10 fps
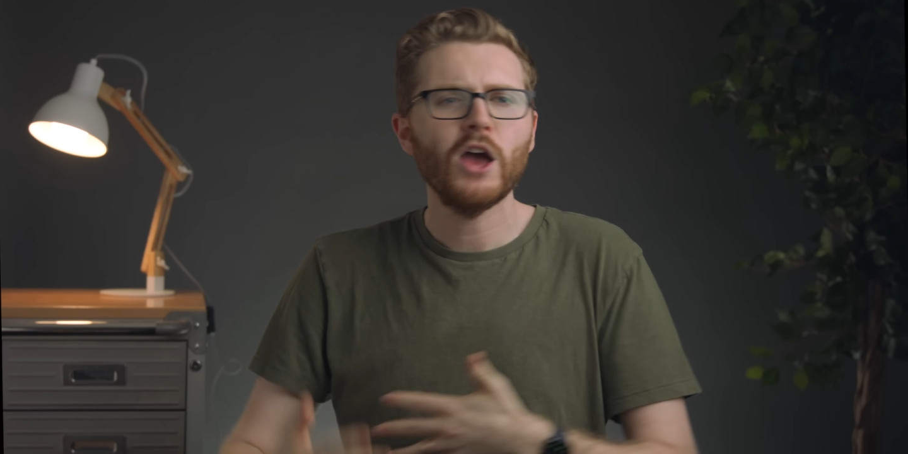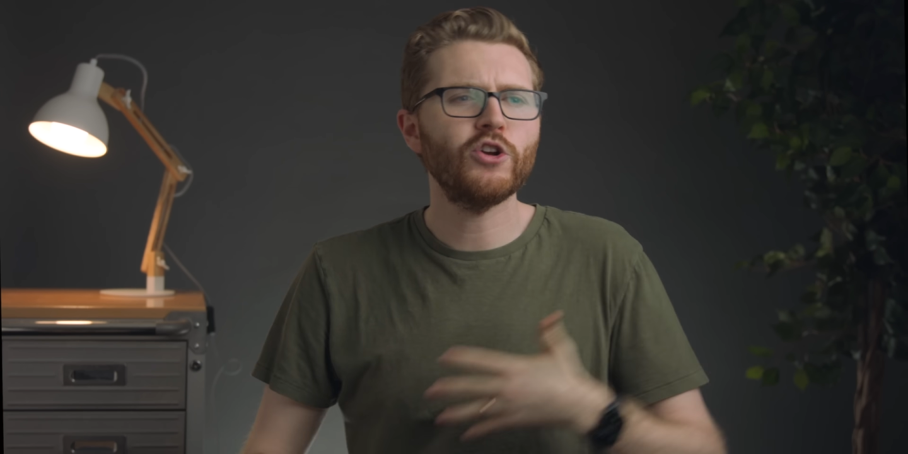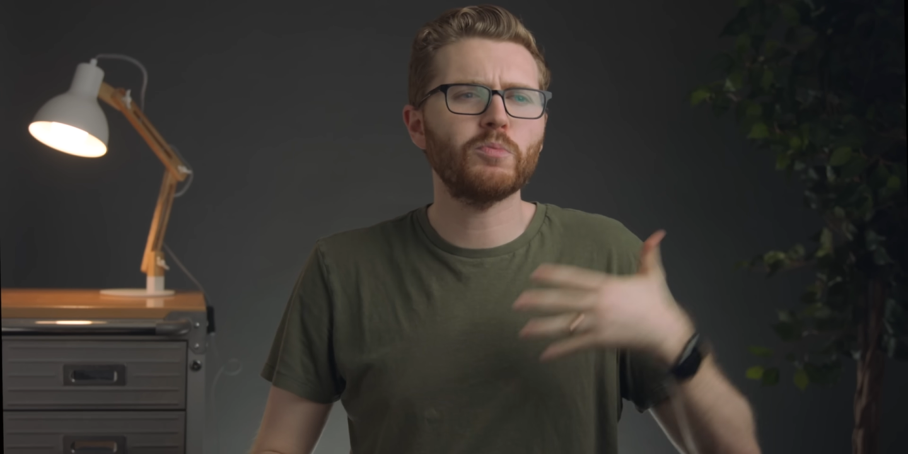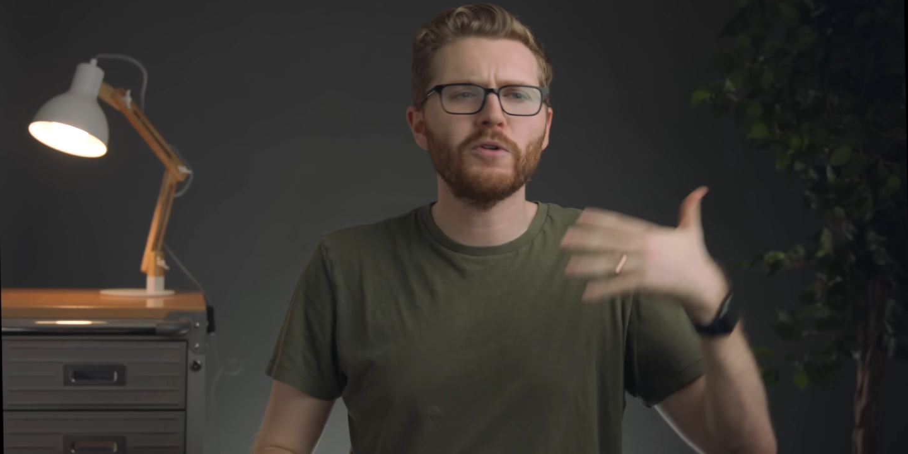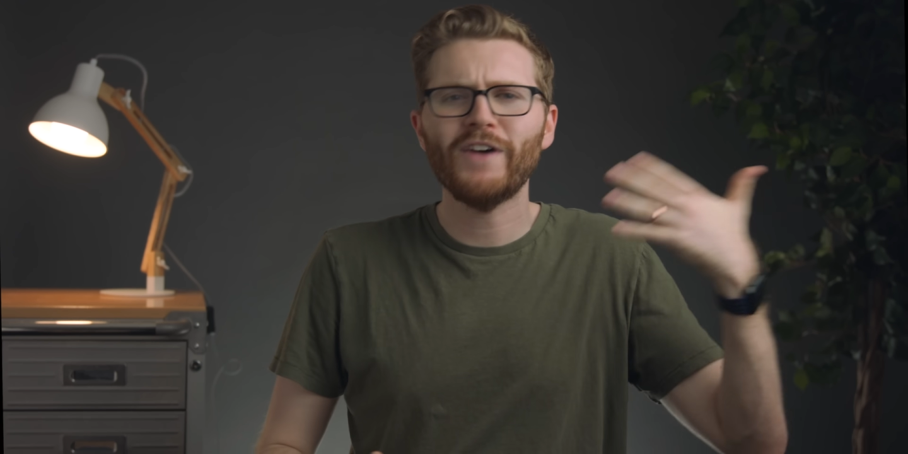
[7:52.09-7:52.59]

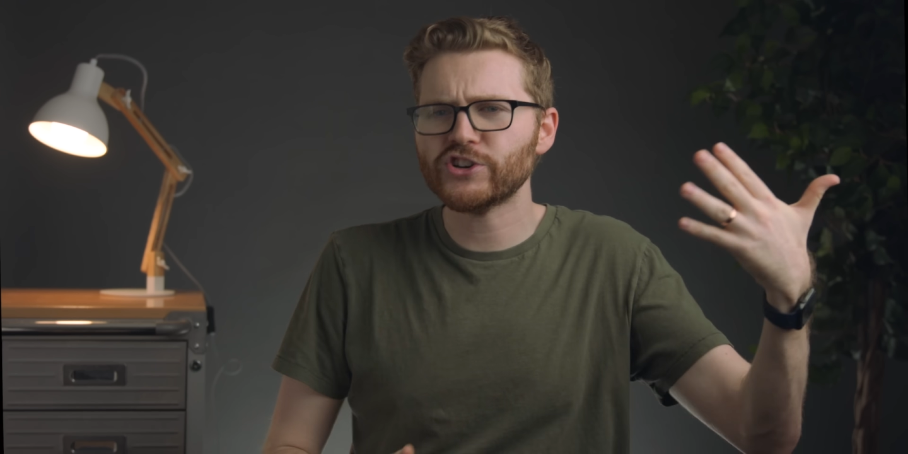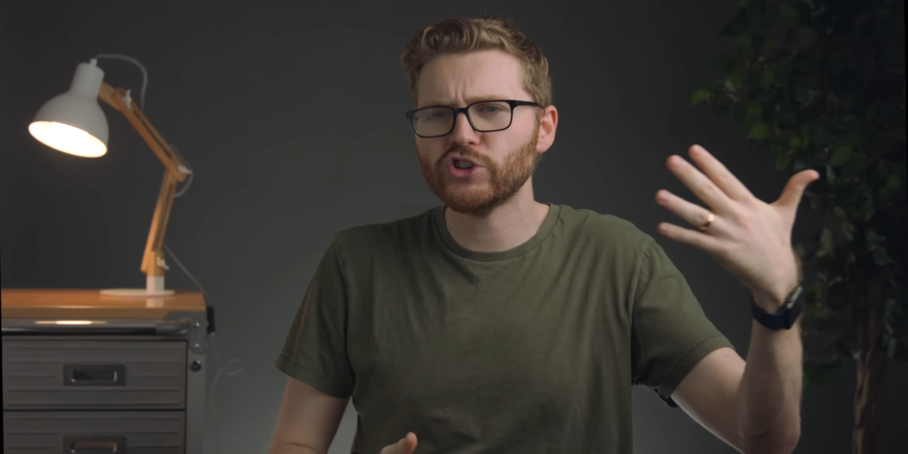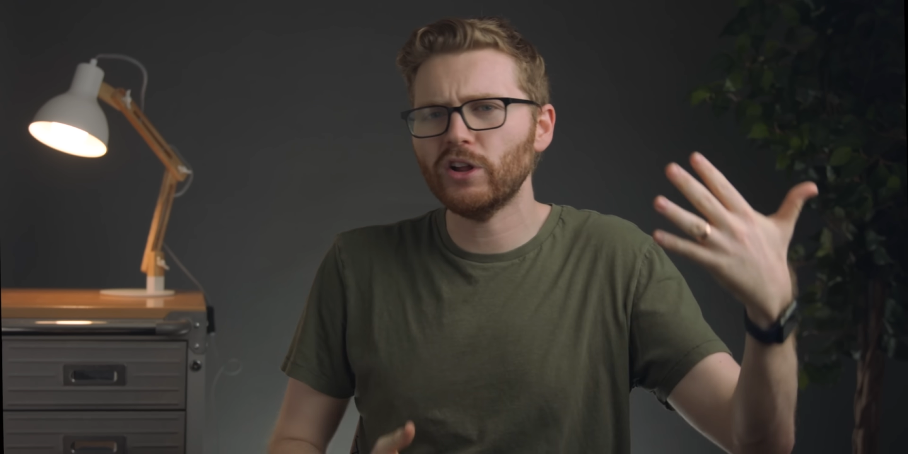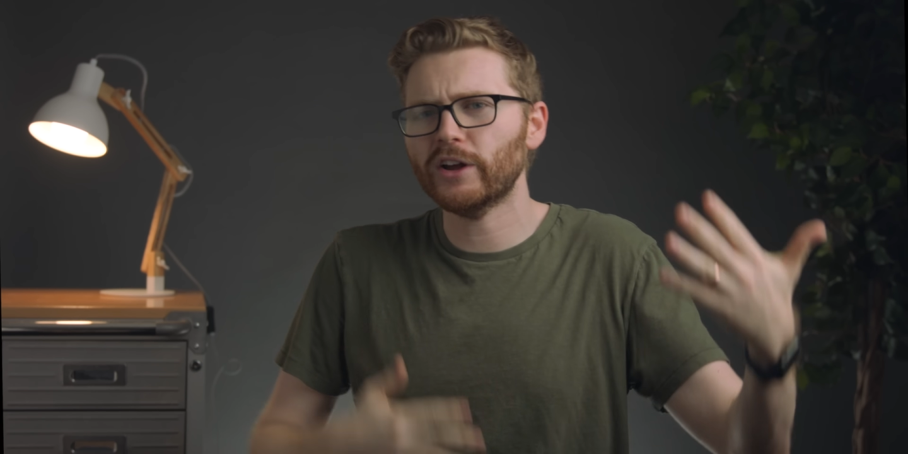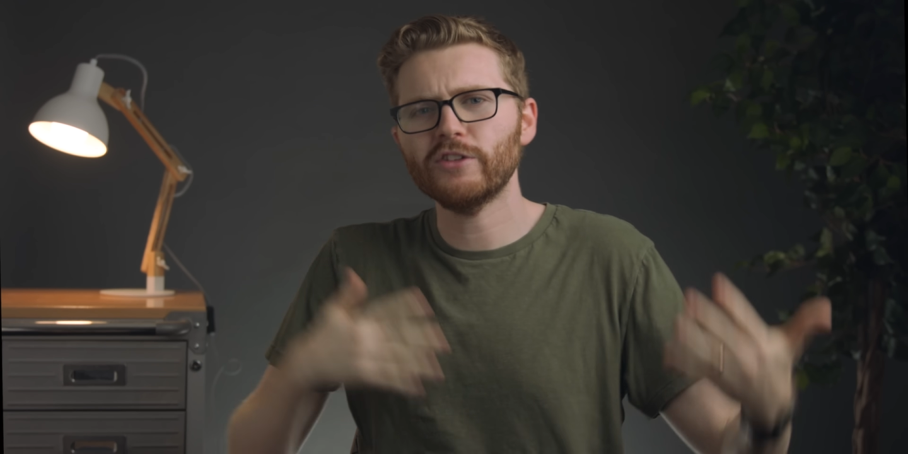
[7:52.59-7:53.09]
you're a
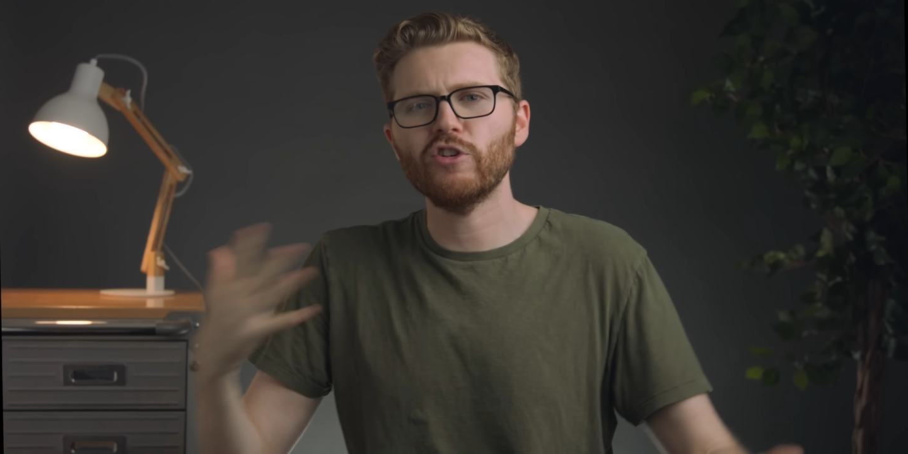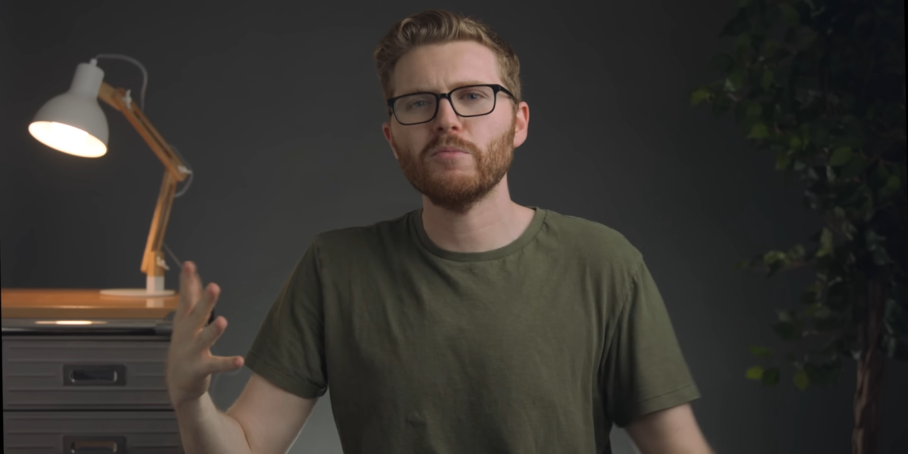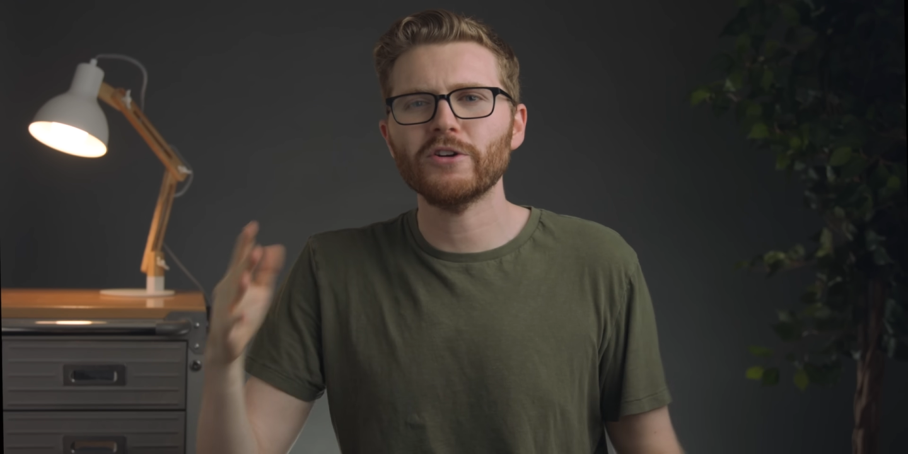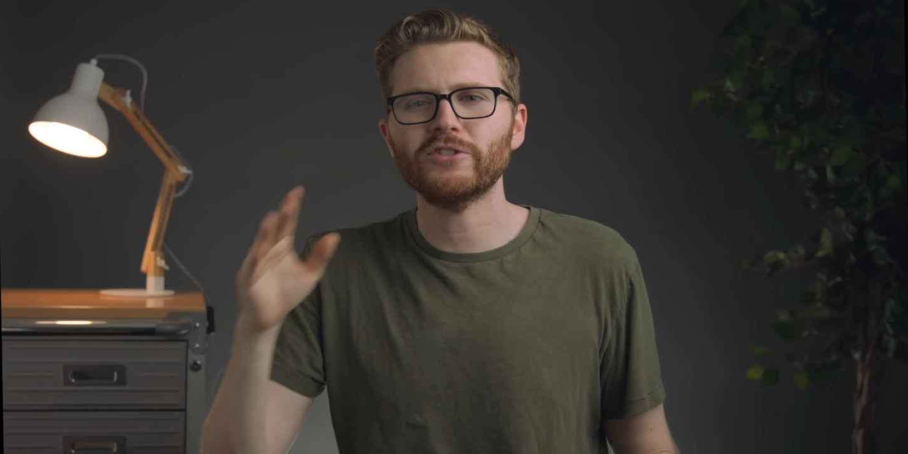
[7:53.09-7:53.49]
professional, a consumer,